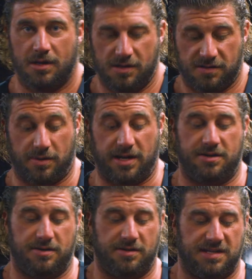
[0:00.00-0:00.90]
So what I
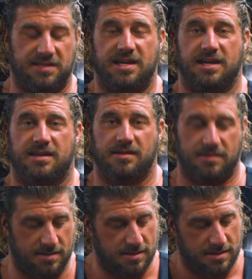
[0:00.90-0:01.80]
do is I take
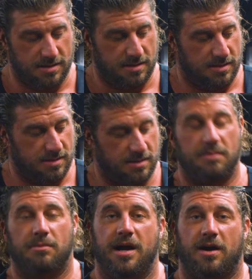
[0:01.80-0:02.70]

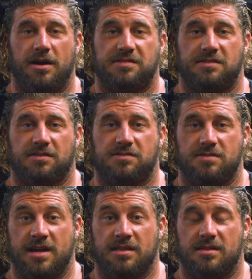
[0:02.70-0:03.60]
my Arsenal
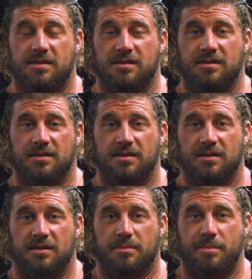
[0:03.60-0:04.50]
strength
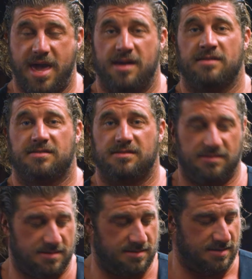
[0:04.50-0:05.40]
bands
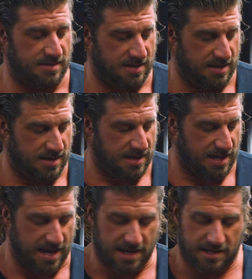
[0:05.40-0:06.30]

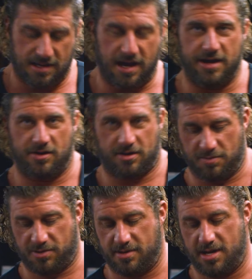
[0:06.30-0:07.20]
and I hook them
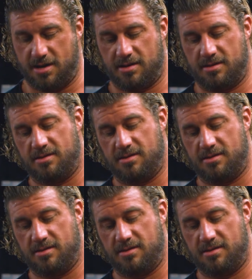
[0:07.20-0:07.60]
through here,